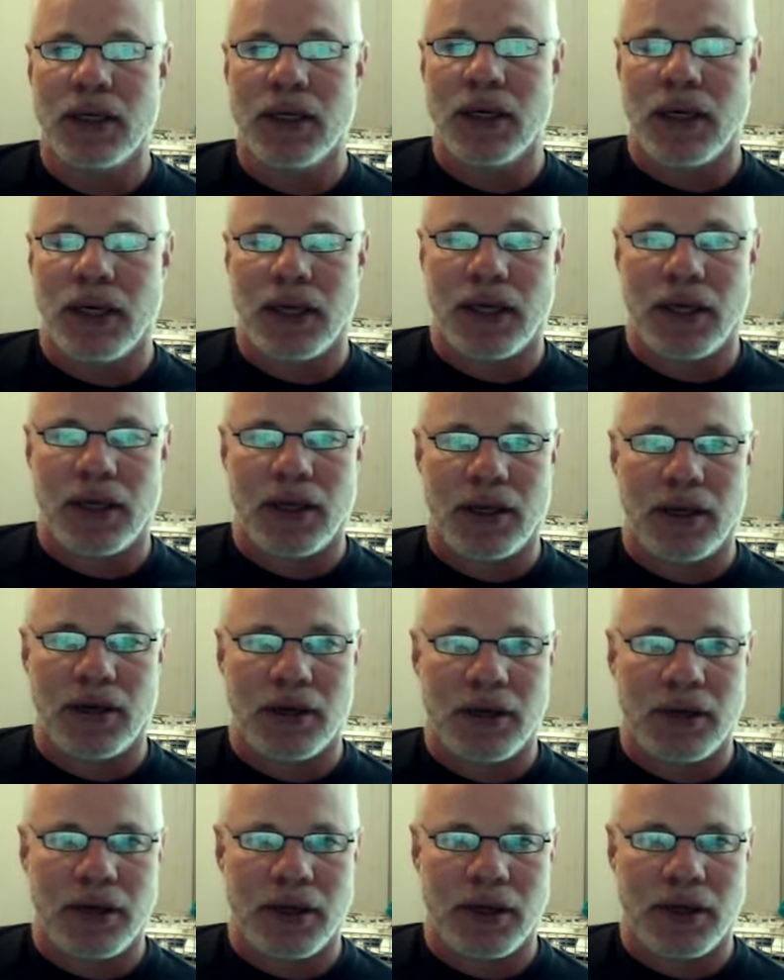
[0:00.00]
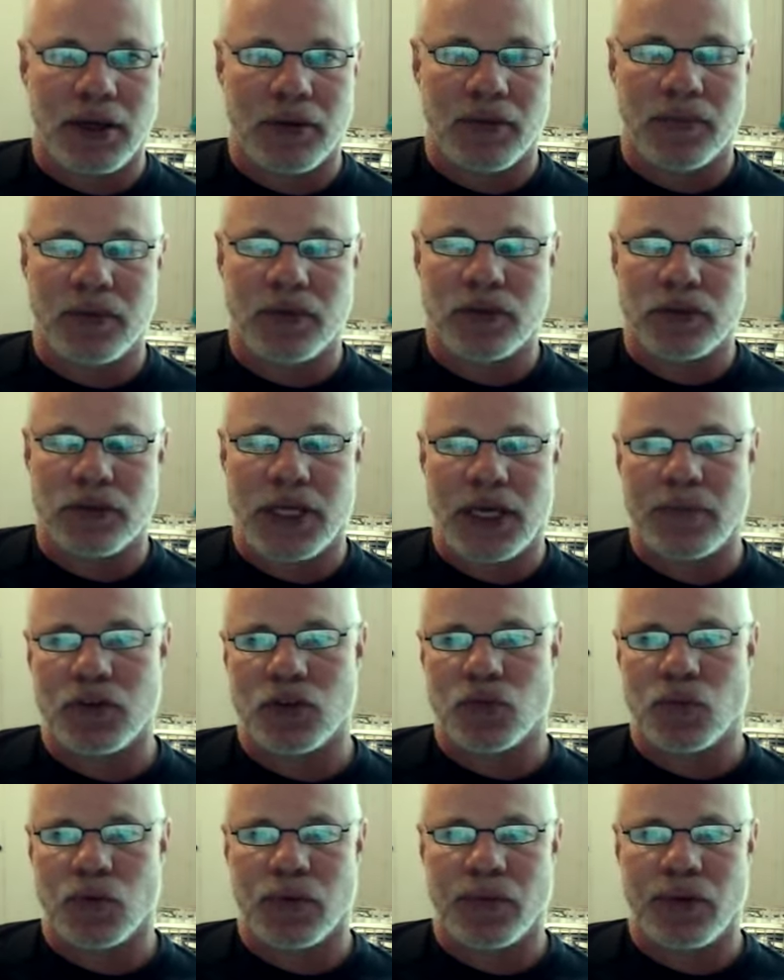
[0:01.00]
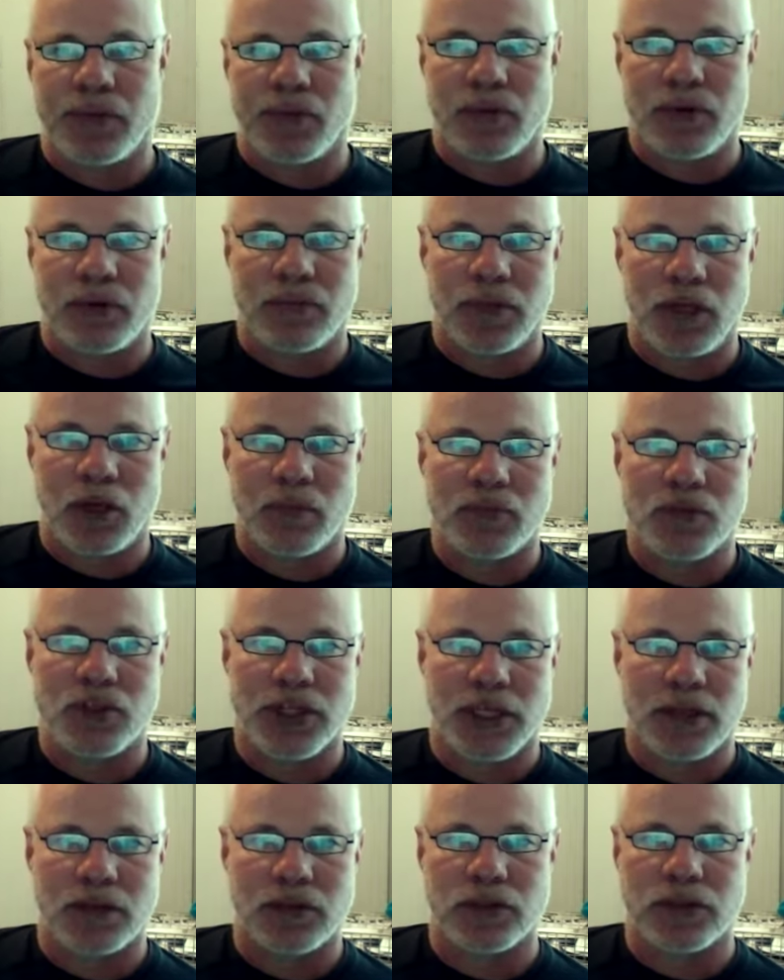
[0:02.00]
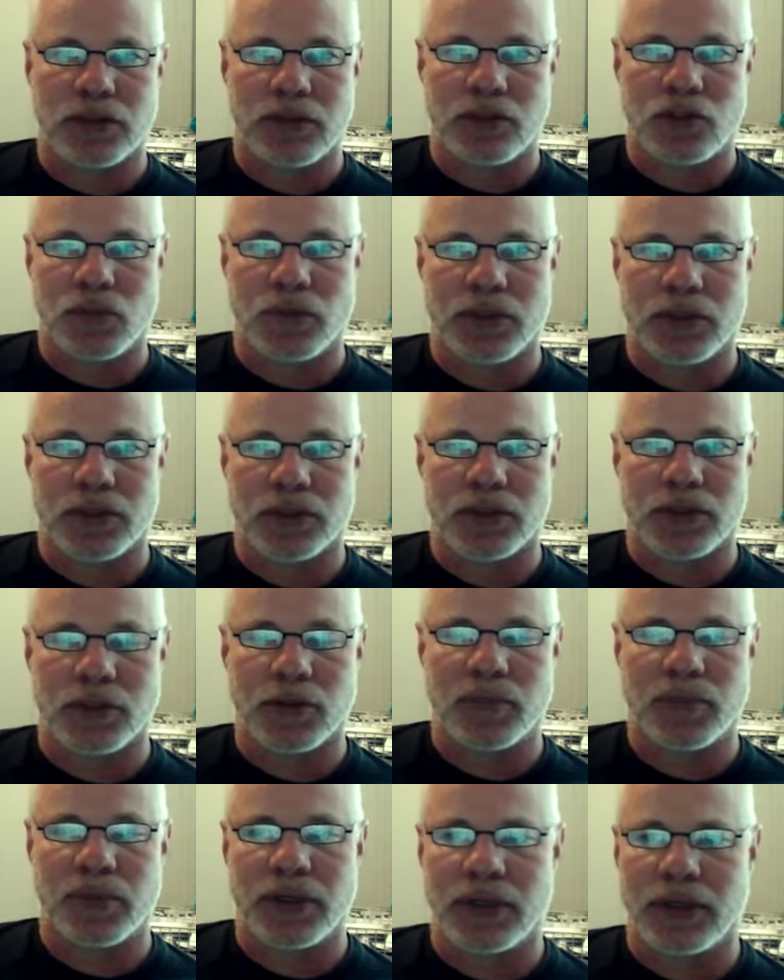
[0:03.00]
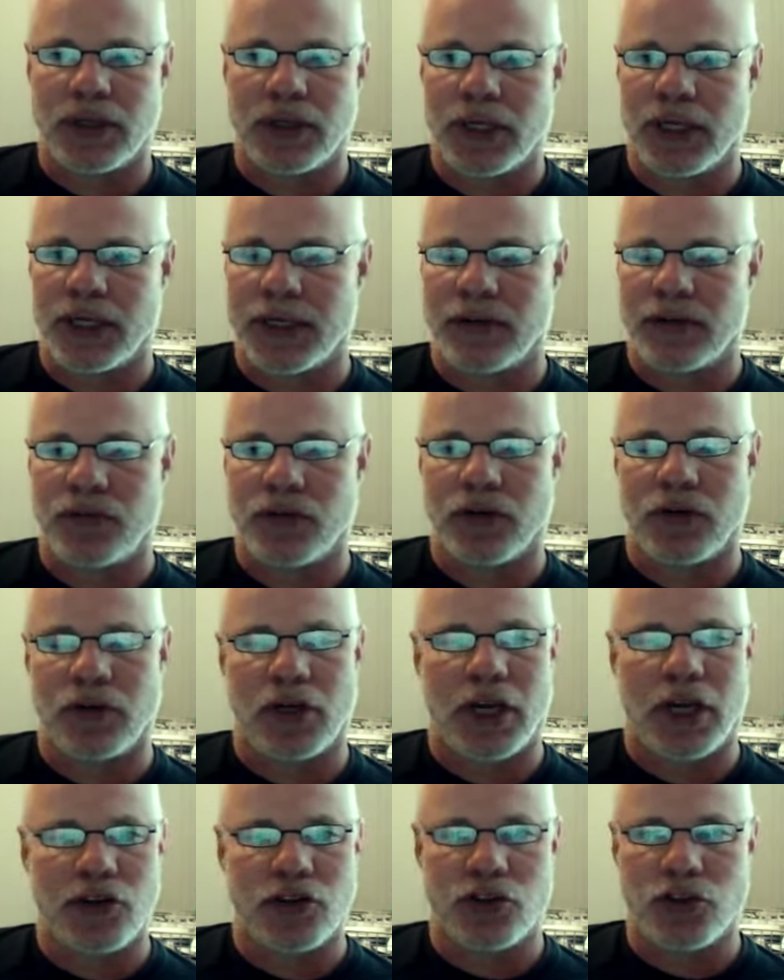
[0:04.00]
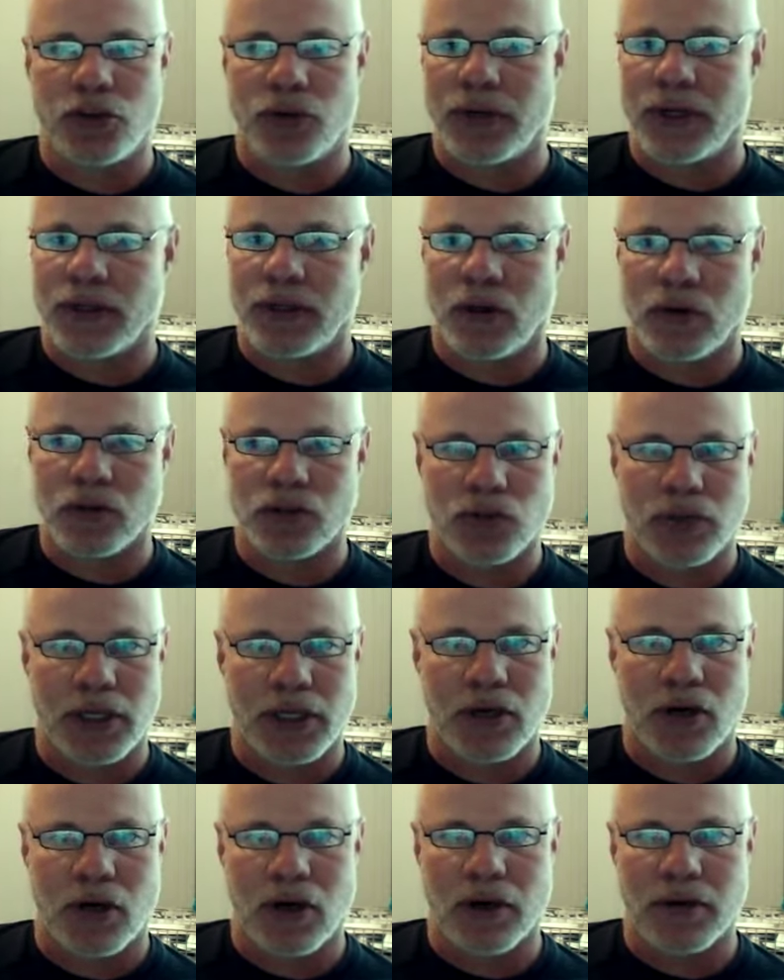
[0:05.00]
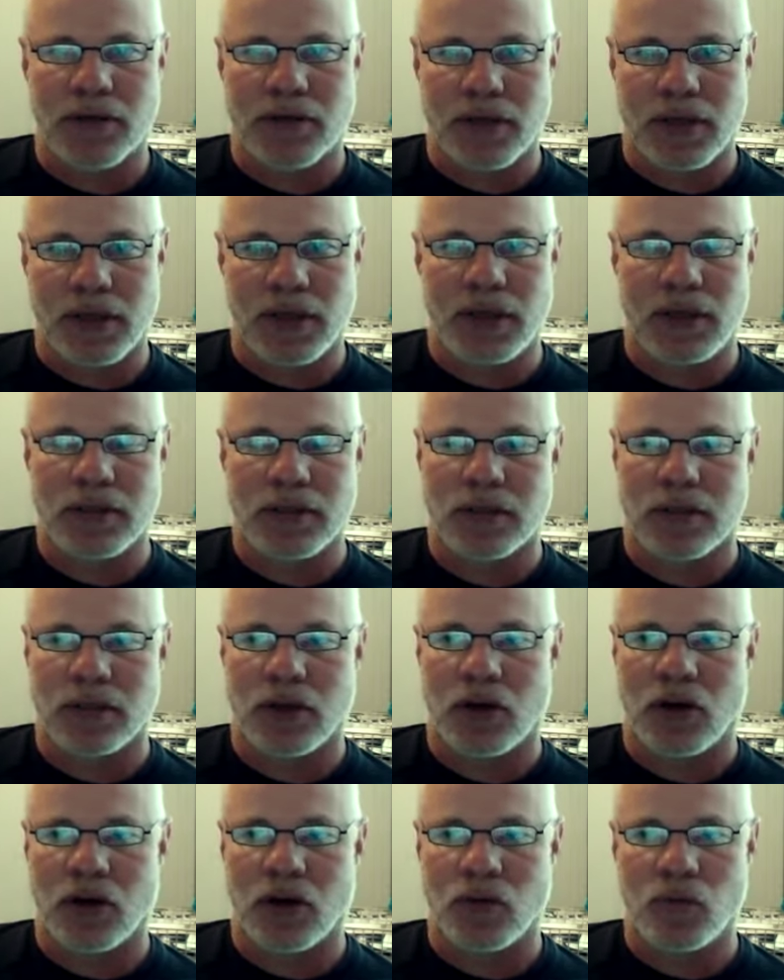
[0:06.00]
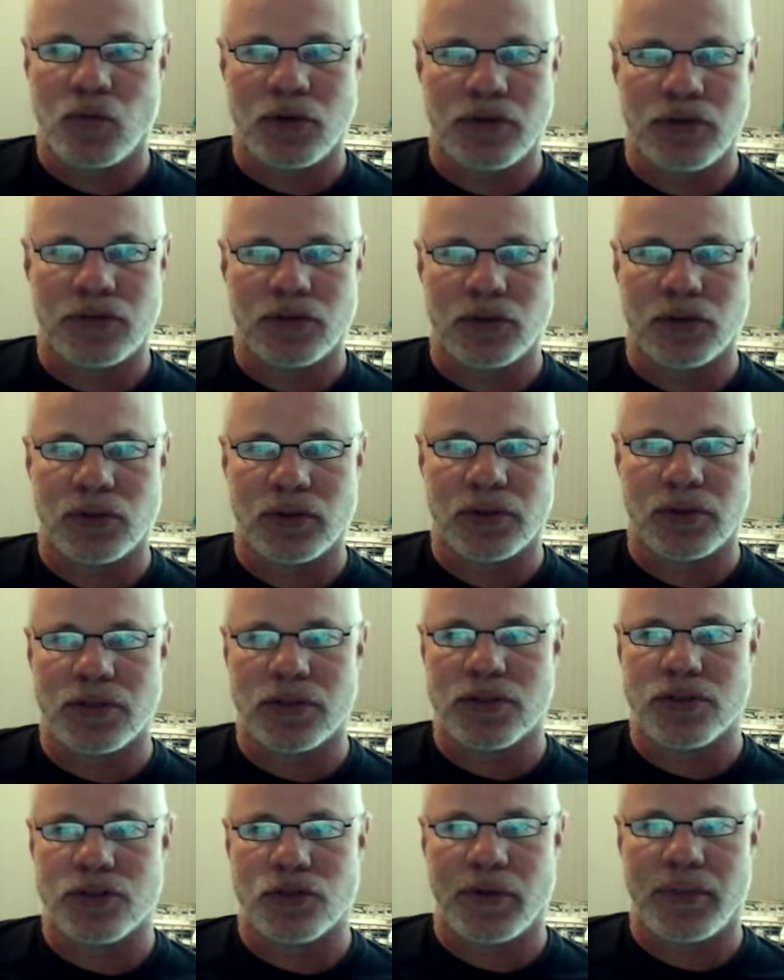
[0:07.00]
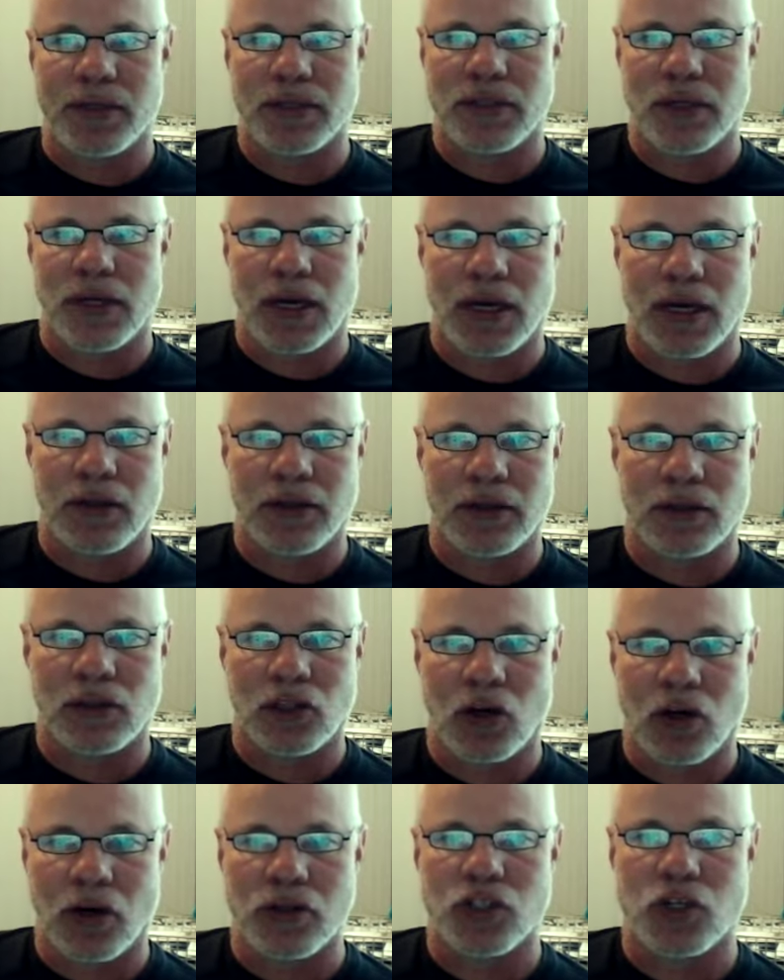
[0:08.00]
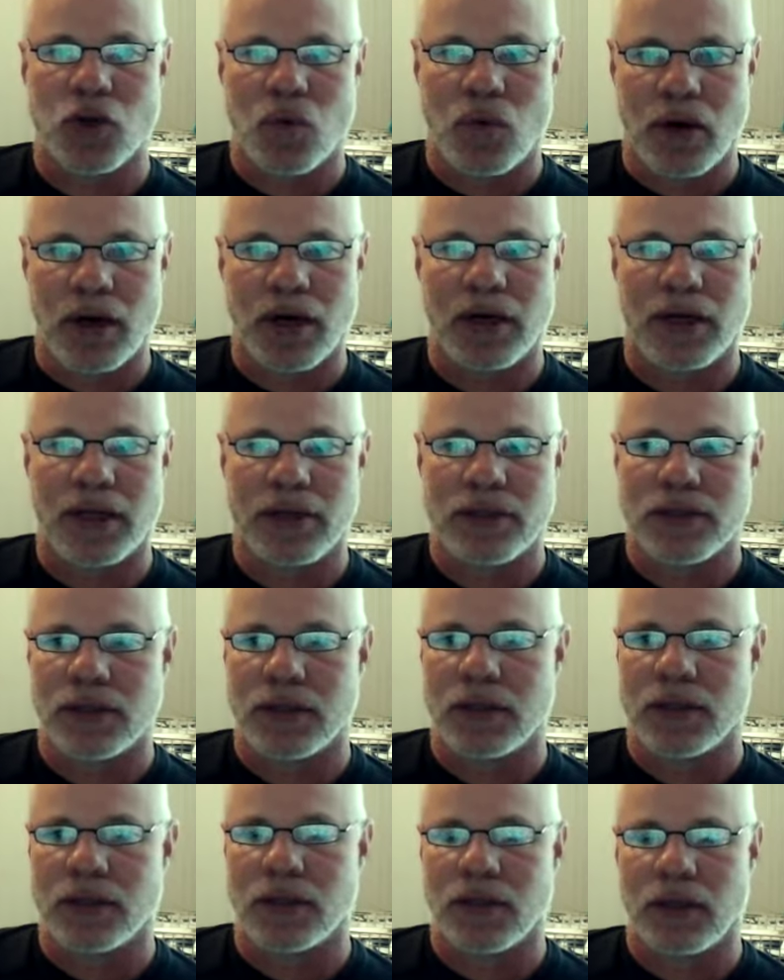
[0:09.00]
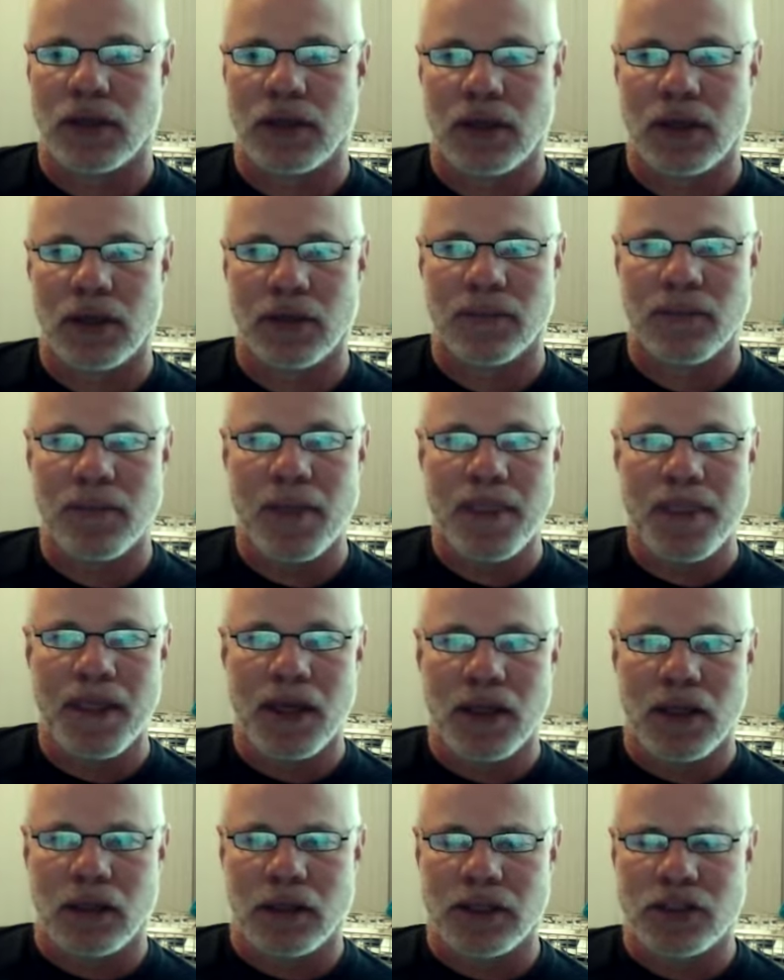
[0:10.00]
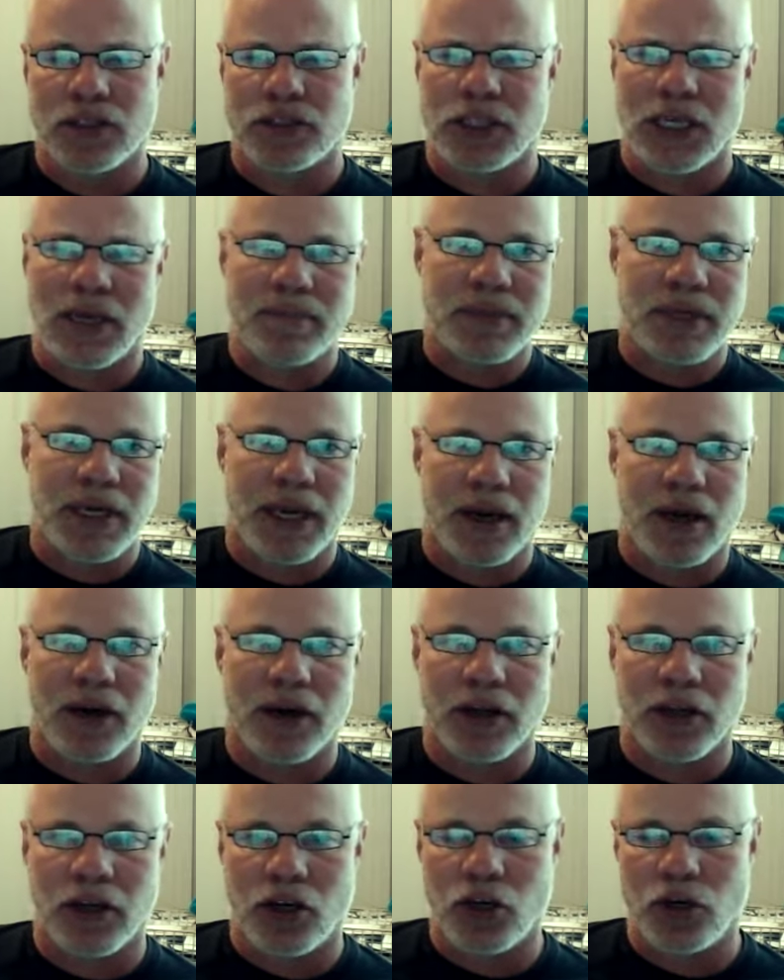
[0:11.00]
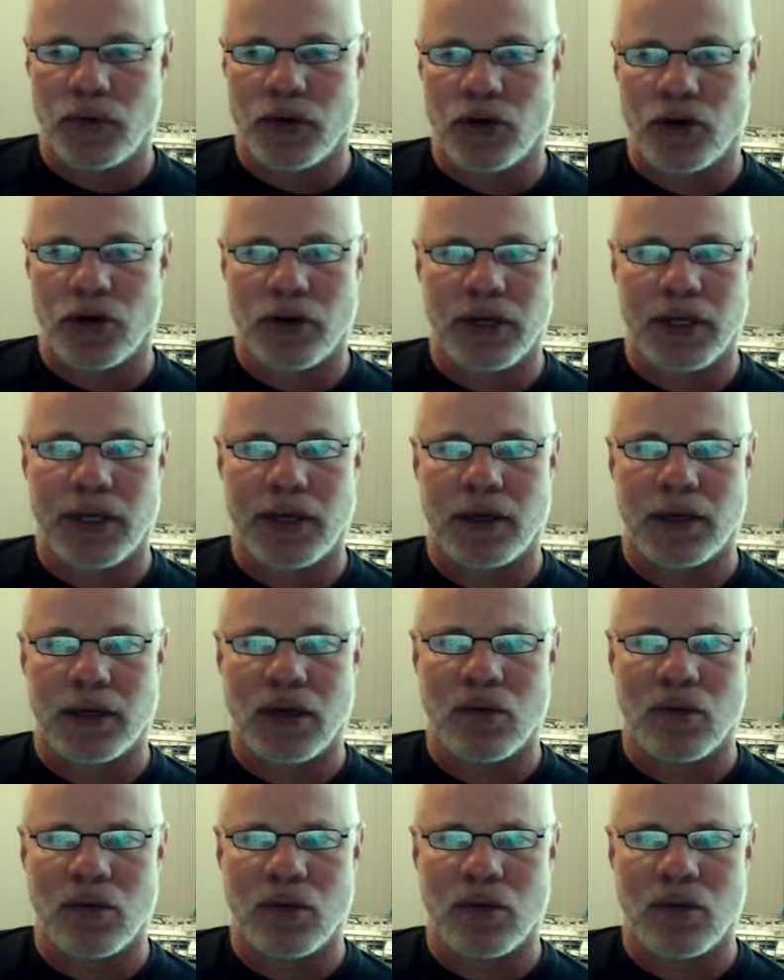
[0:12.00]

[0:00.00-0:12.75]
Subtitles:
And so that was where we would upsell to the twister. But if you're not doing those really hard things and the hardwood floors and ceramic tile in large quantities, then let's step down and go to a Hurricane. A lot